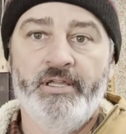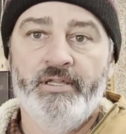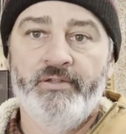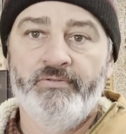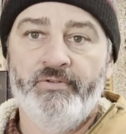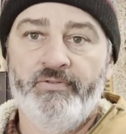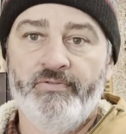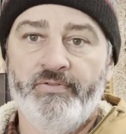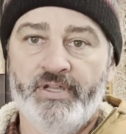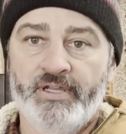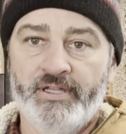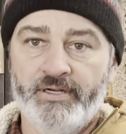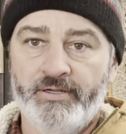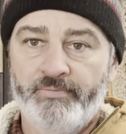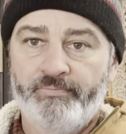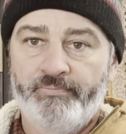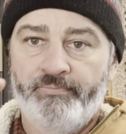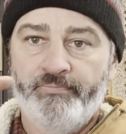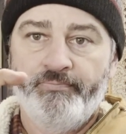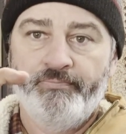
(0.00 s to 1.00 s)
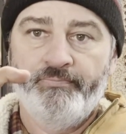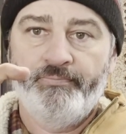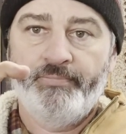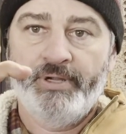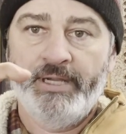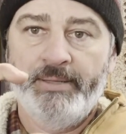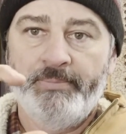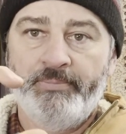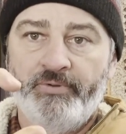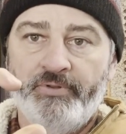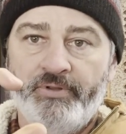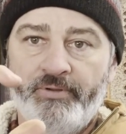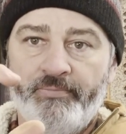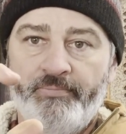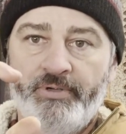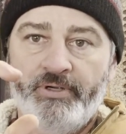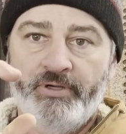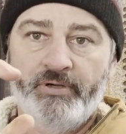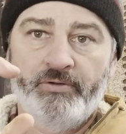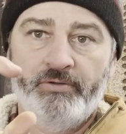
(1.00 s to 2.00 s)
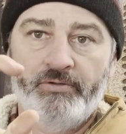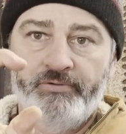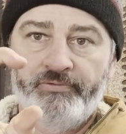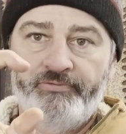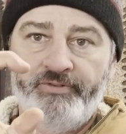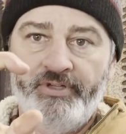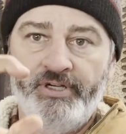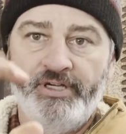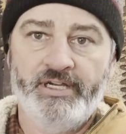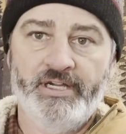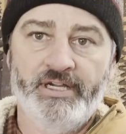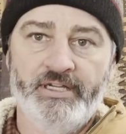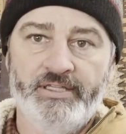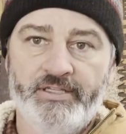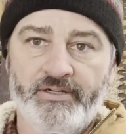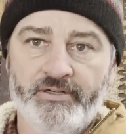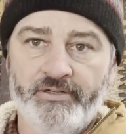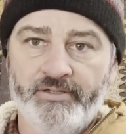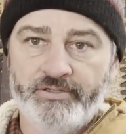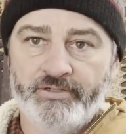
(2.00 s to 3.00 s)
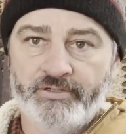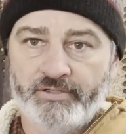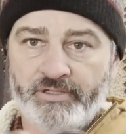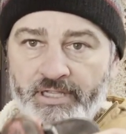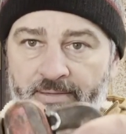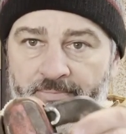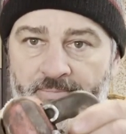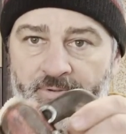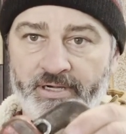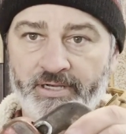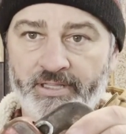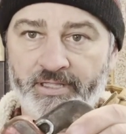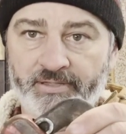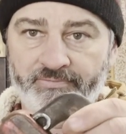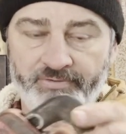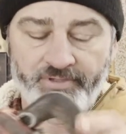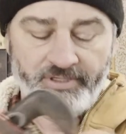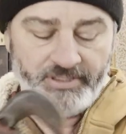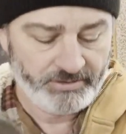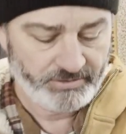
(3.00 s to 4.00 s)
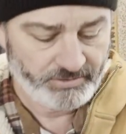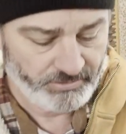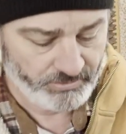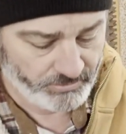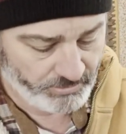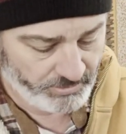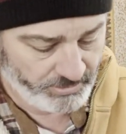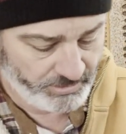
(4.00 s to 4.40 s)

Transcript: If you've got a pipe with a big old fitting on there, this will clamp onto that fitting too.